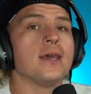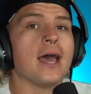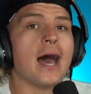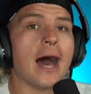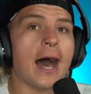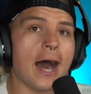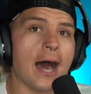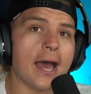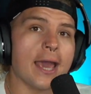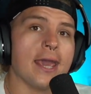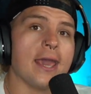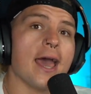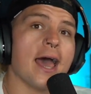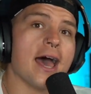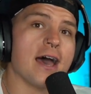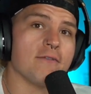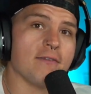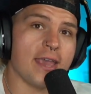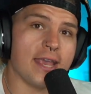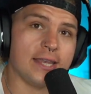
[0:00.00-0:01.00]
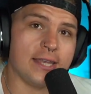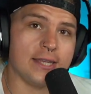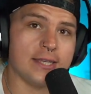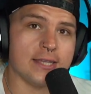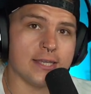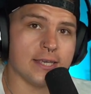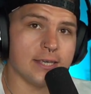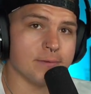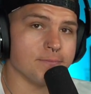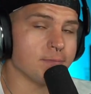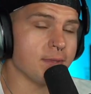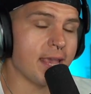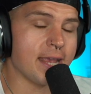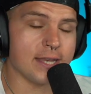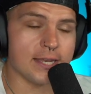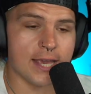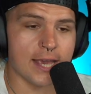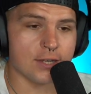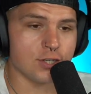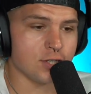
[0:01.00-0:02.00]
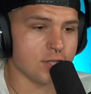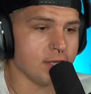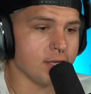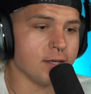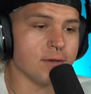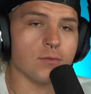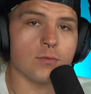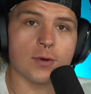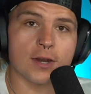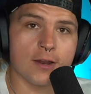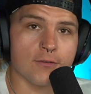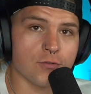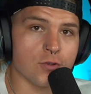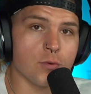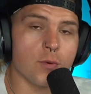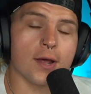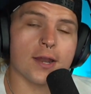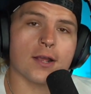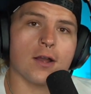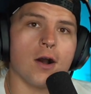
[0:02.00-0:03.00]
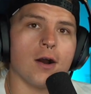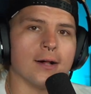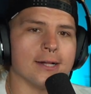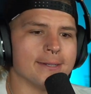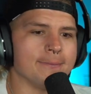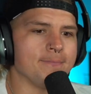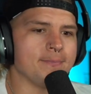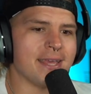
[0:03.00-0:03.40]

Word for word: I have ADD, ADHD, whatever you want to call it,